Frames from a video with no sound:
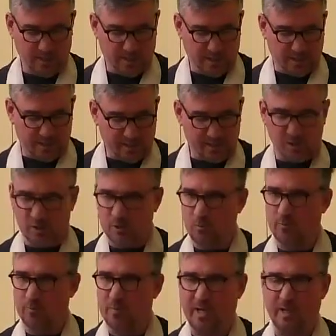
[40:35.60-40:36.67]
And this is
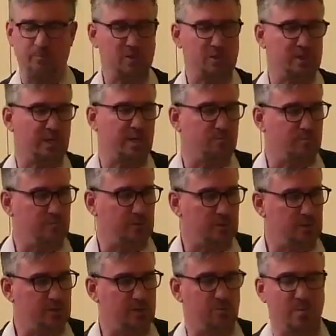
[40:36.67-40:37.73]
what
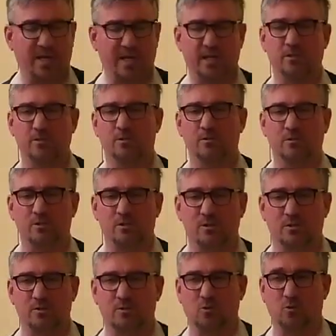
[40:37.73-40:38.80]
Padmasambhava
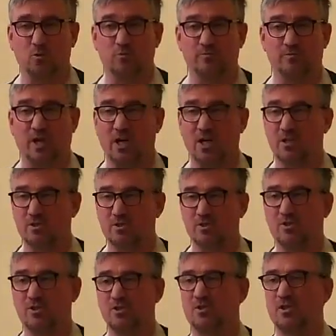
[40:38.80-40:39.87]
demands of
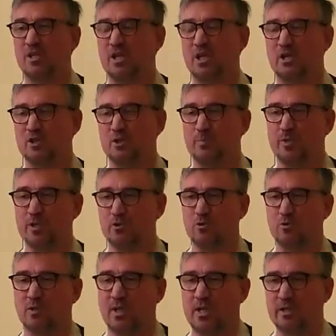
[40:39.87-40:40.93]
us in our
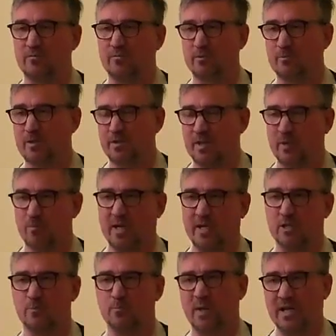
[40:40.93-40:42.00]
spiritual life. If we think back
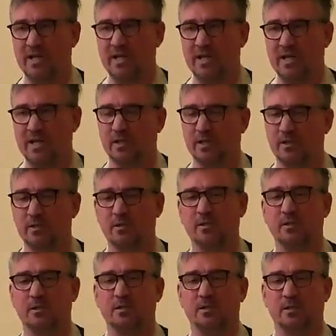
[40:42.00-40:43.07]
to Bhante
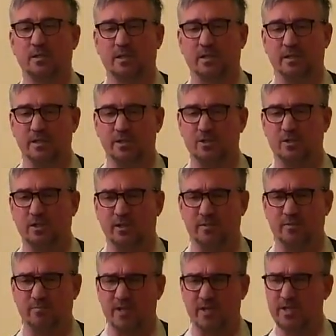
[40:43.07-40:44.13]
and his
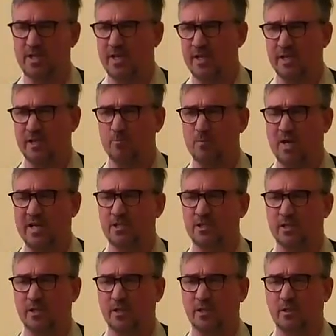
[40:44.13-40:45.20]
very
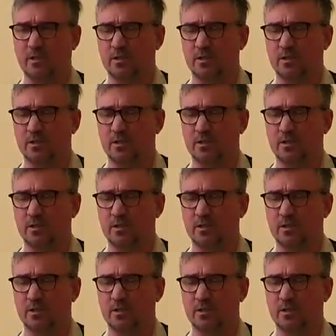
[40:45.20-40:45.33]
enigmatic,